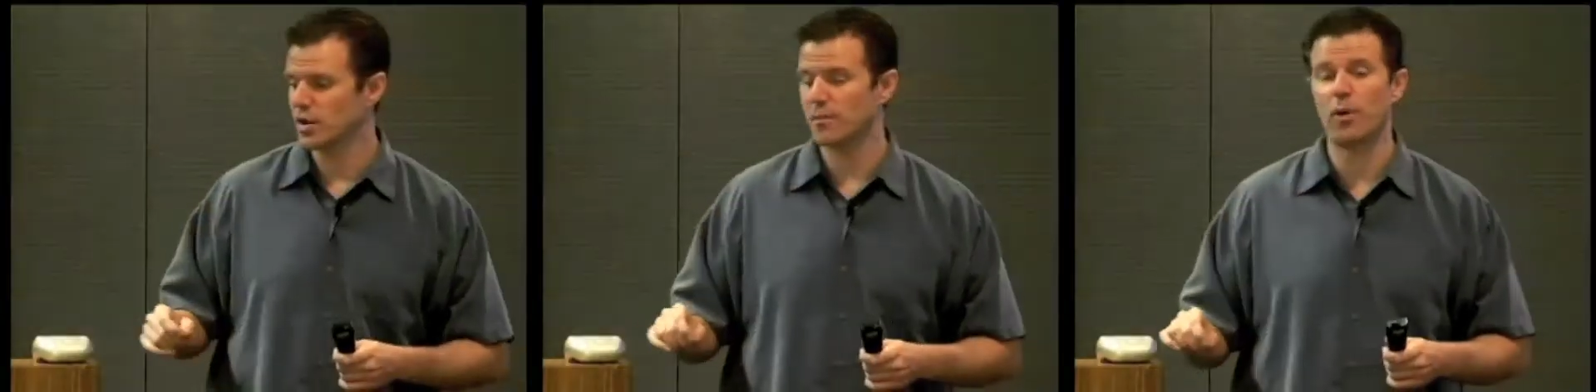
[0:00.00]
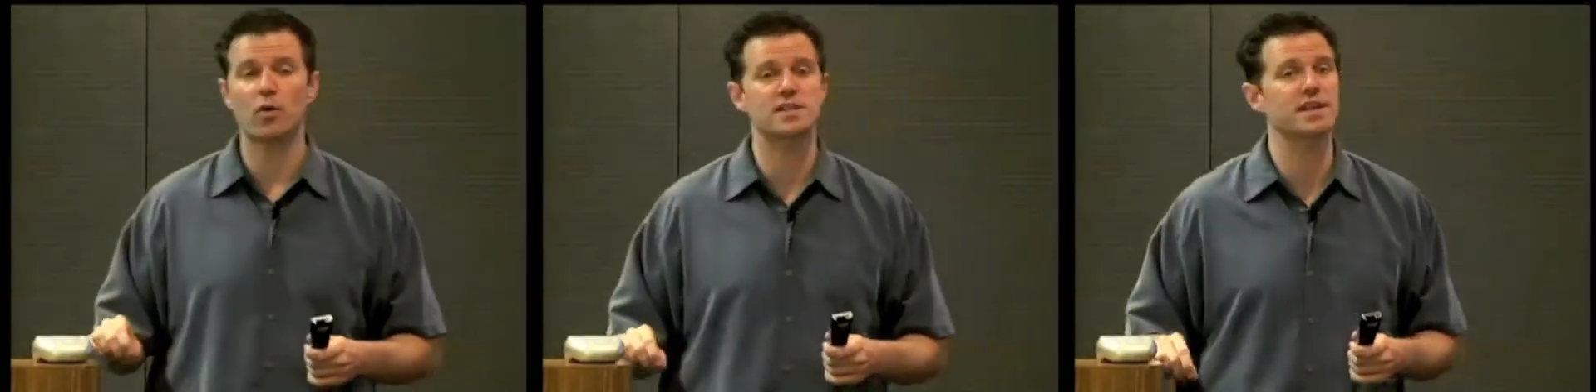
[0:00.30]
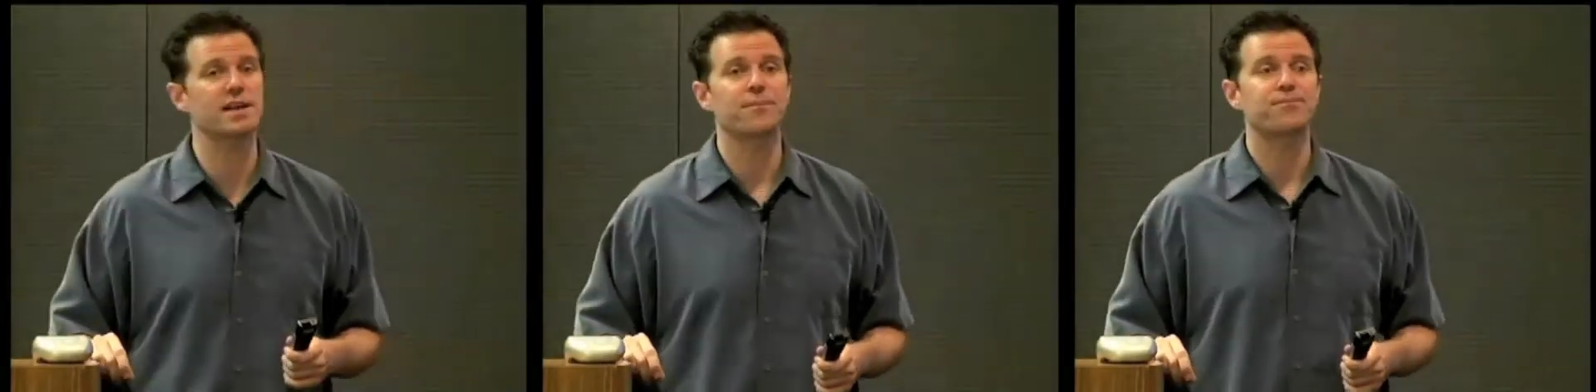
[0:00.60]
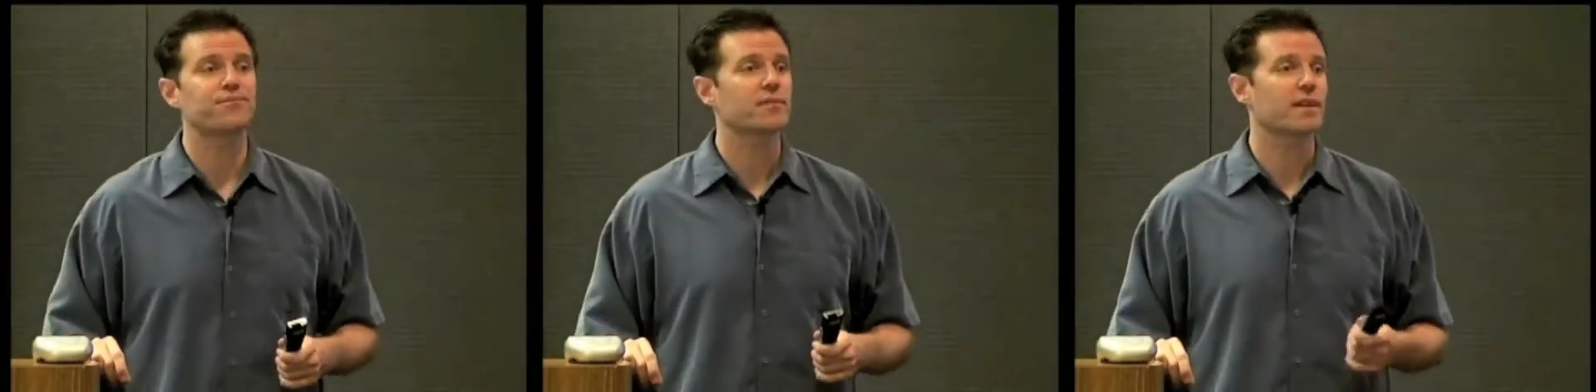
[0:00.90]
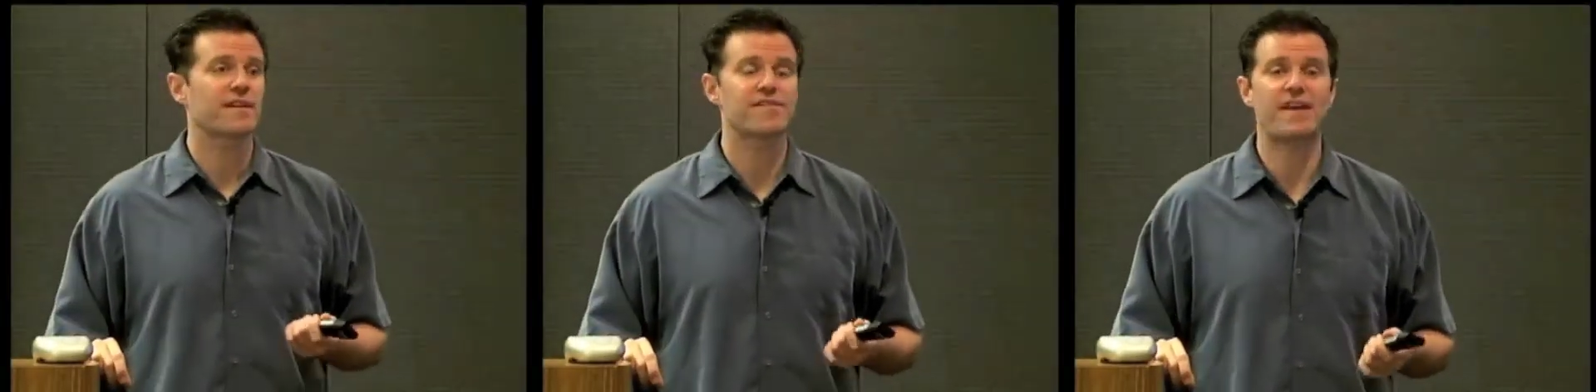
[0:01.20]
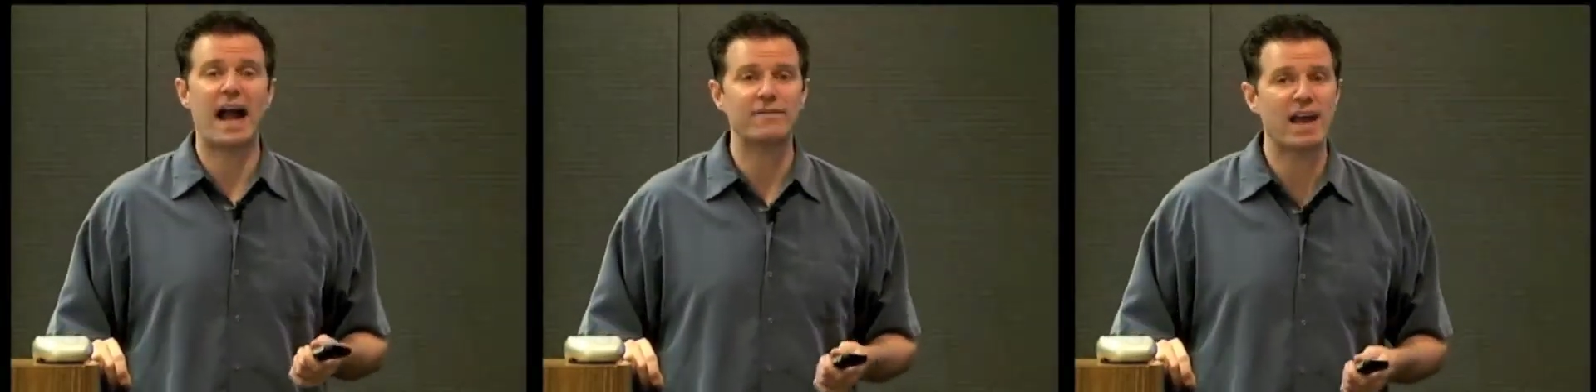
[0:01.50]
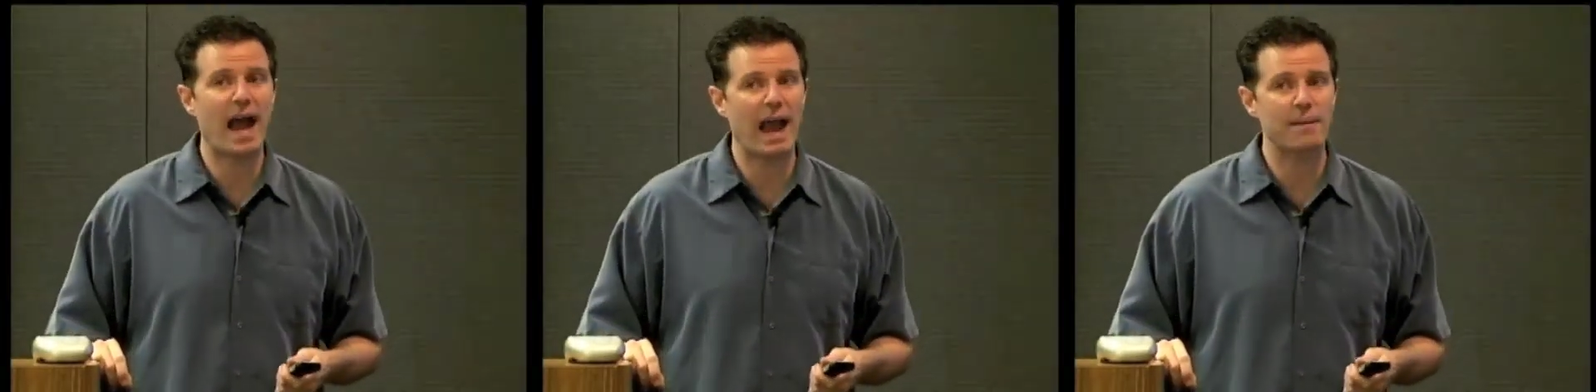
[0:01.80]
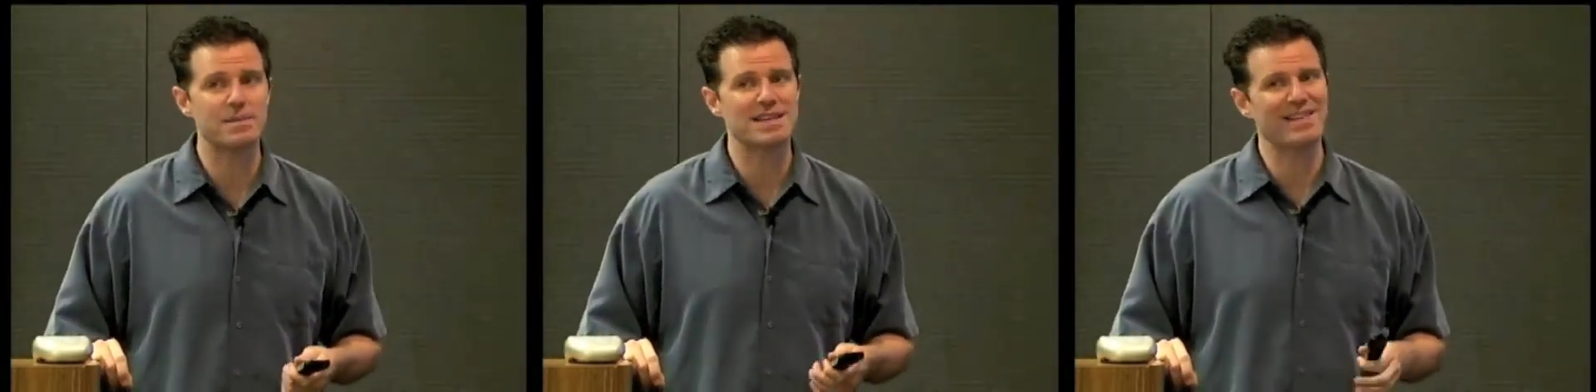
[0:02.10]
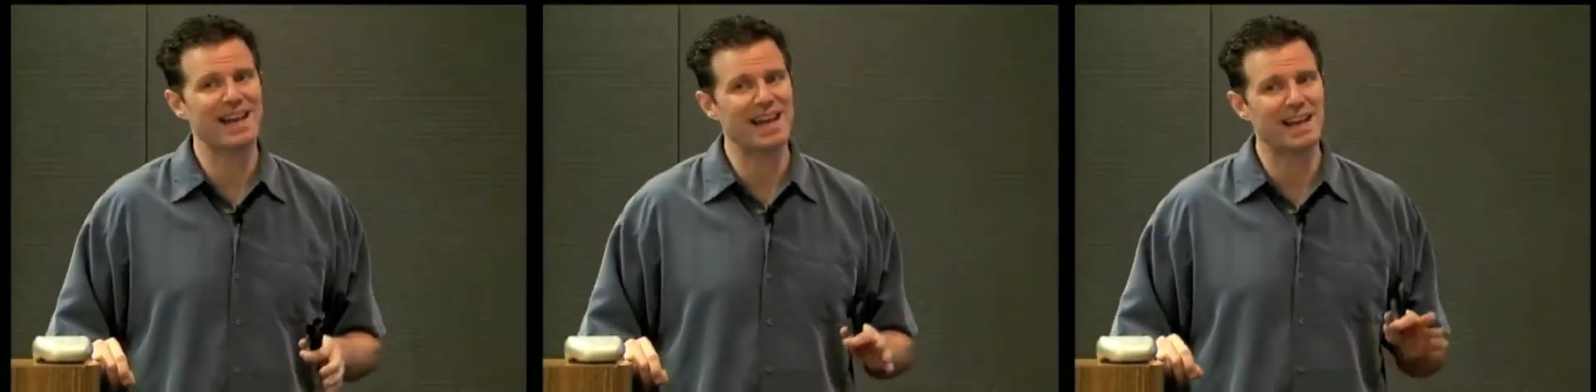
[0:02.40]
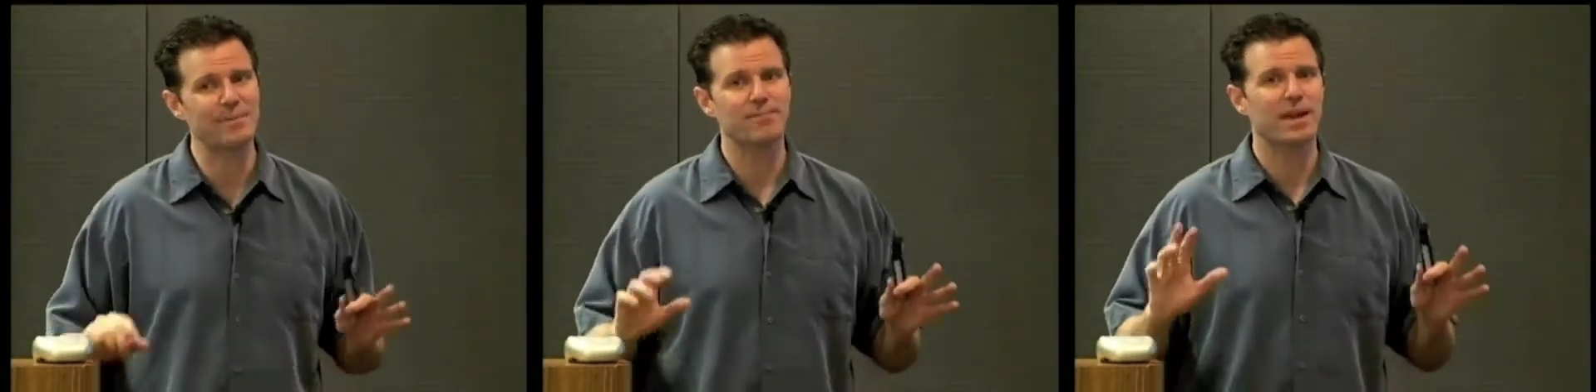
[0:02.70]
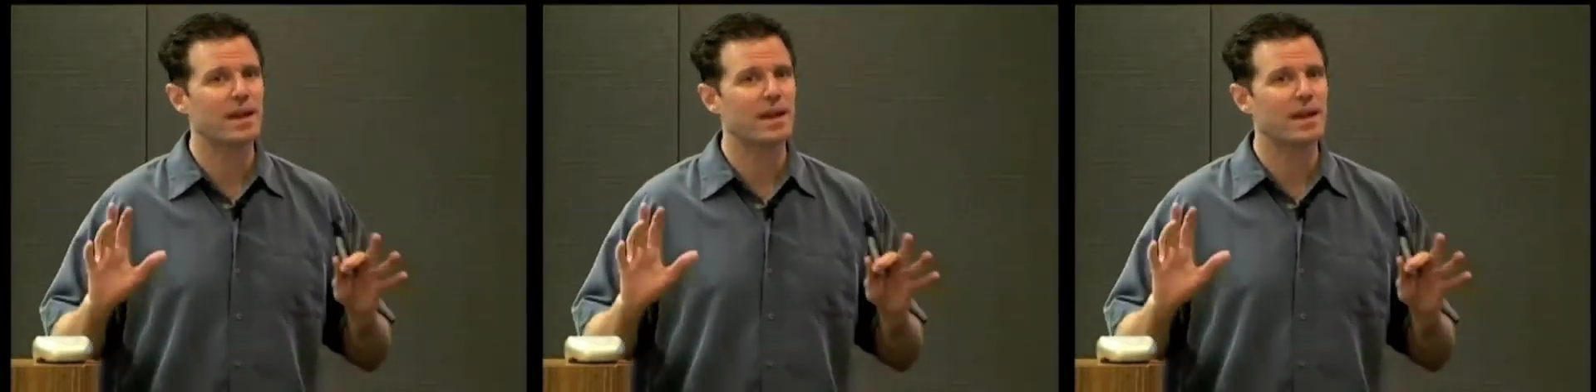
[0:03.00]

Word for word: posted five times, well,